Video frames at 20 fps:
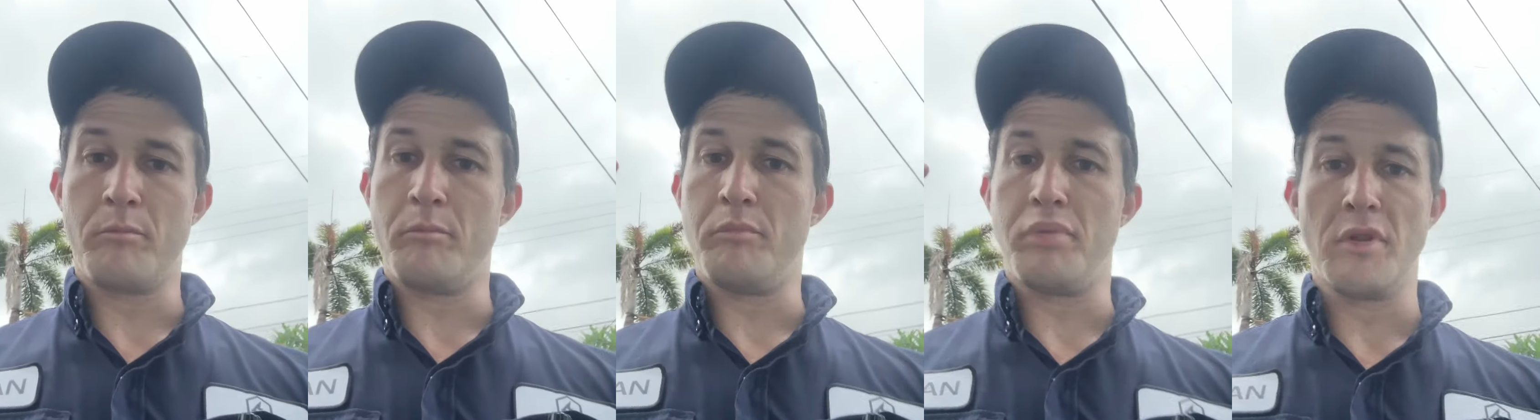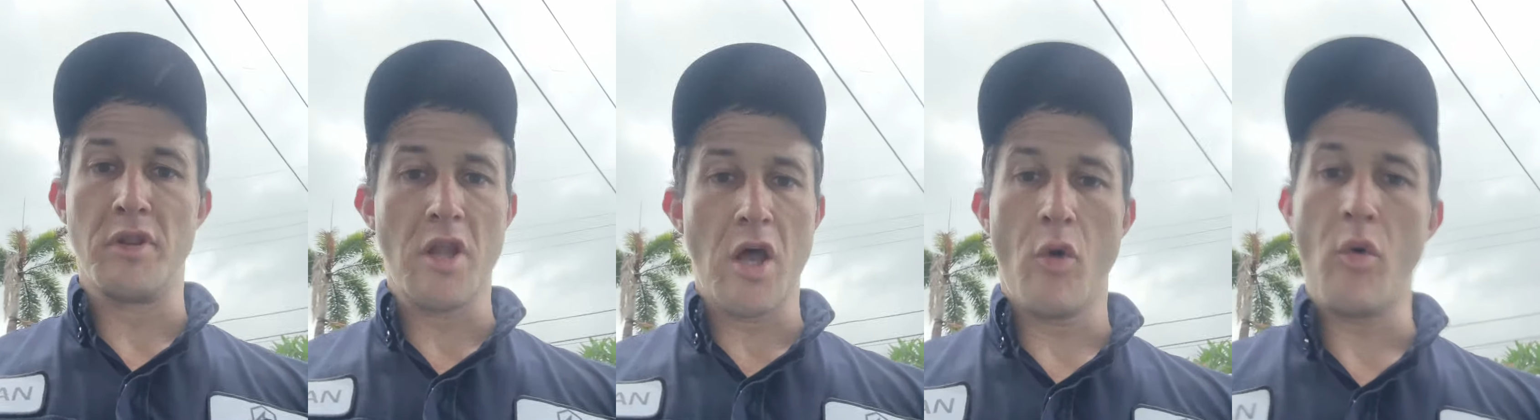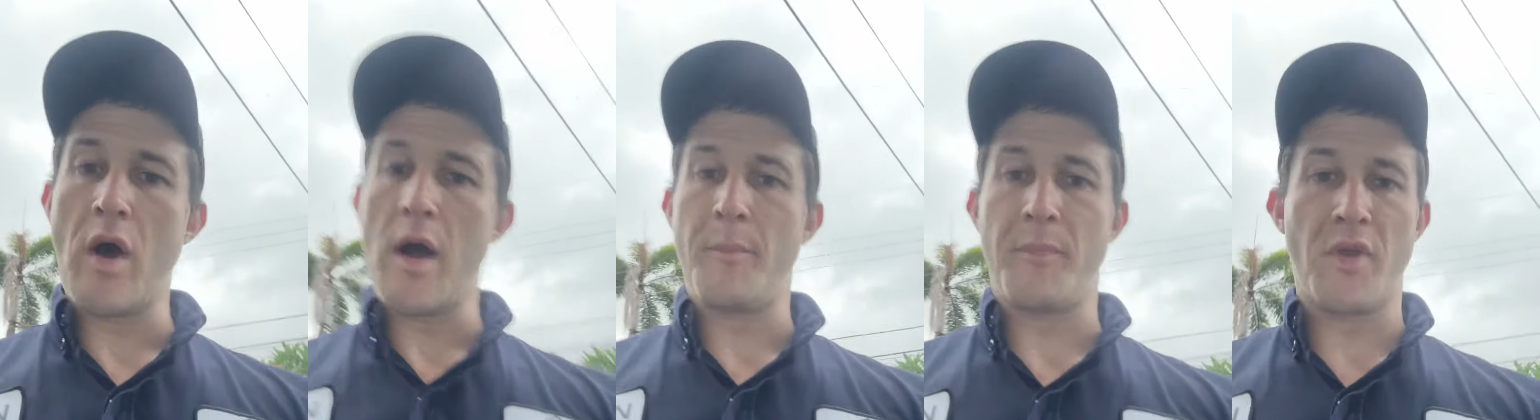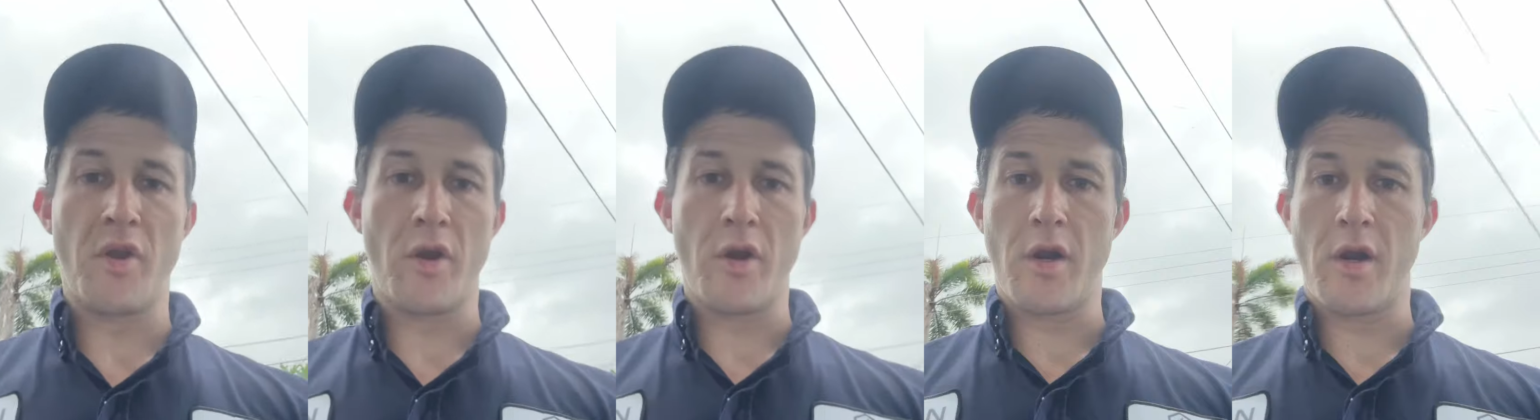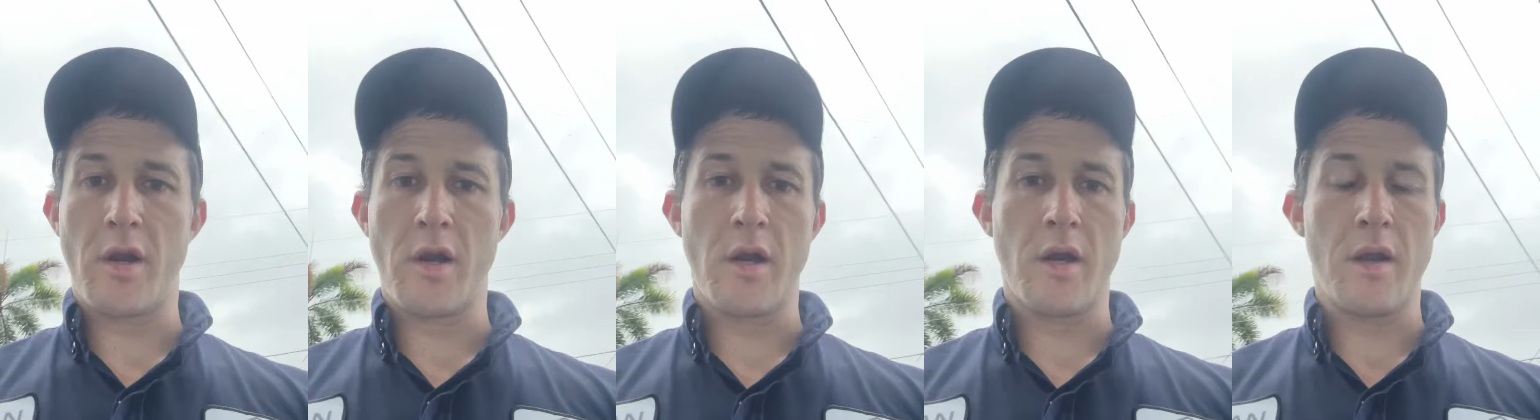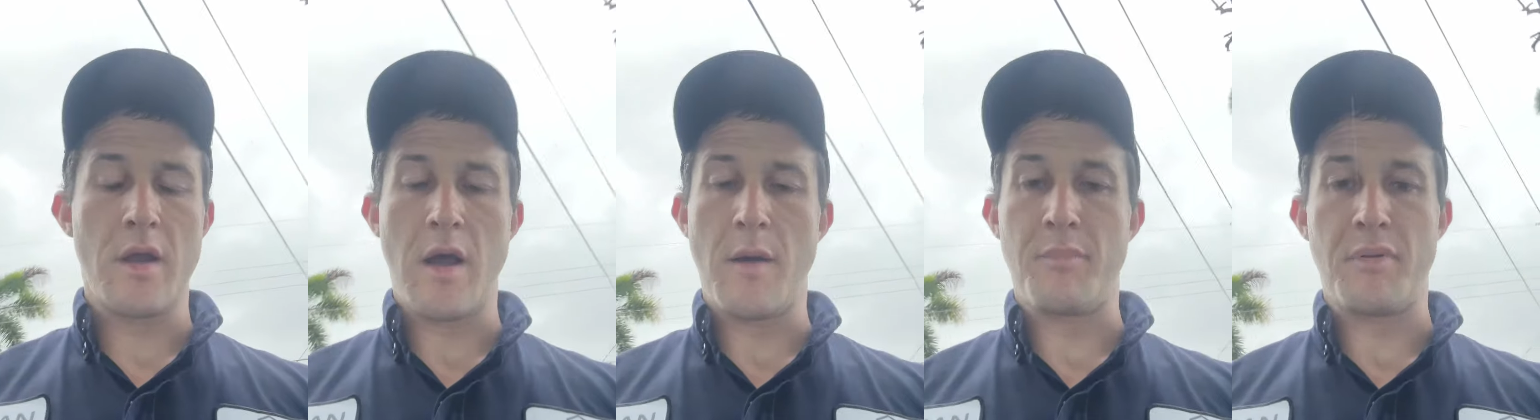blow up your
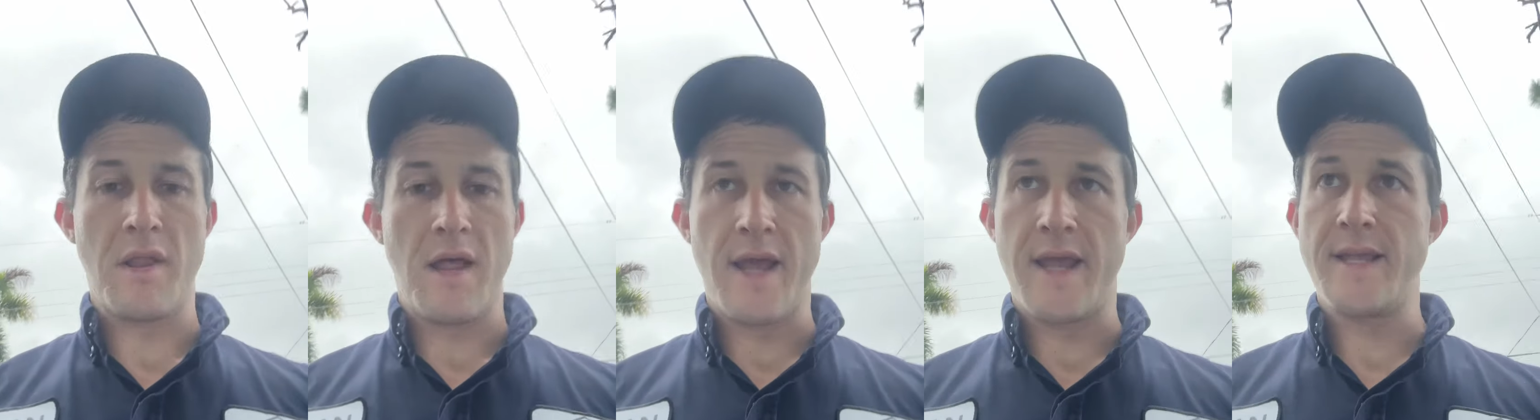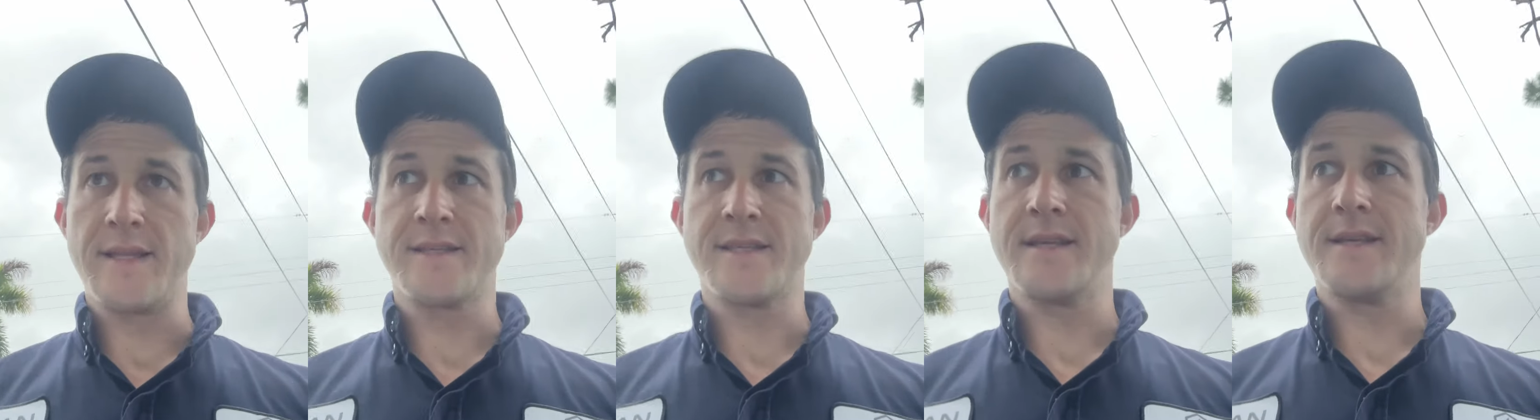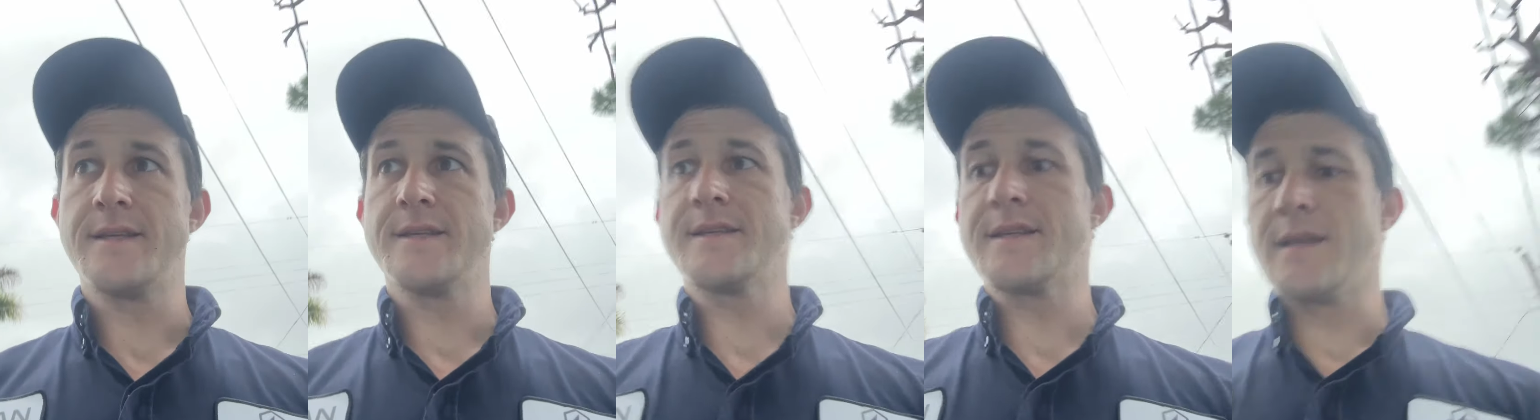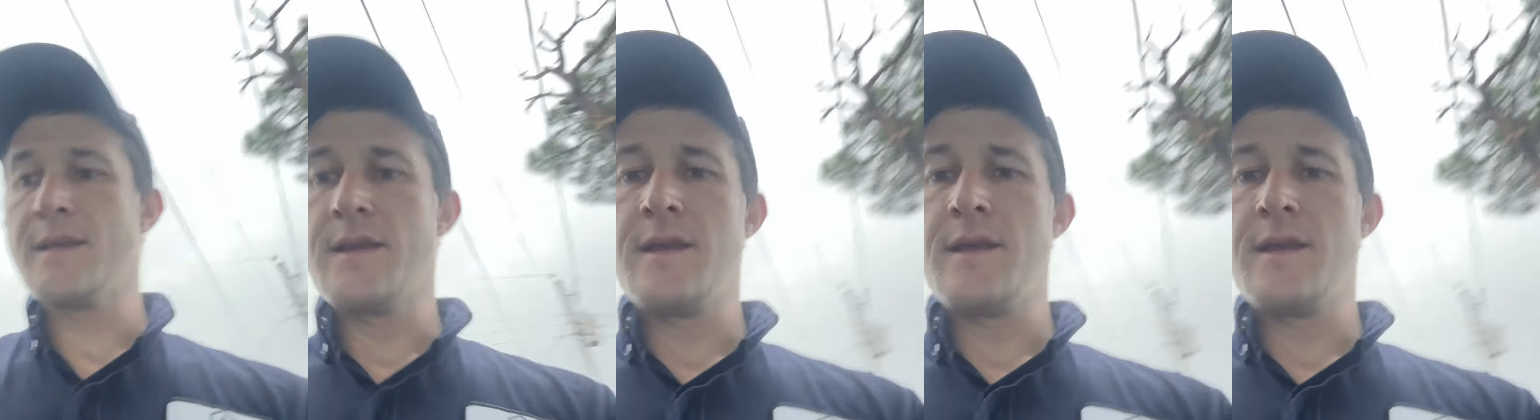appliances.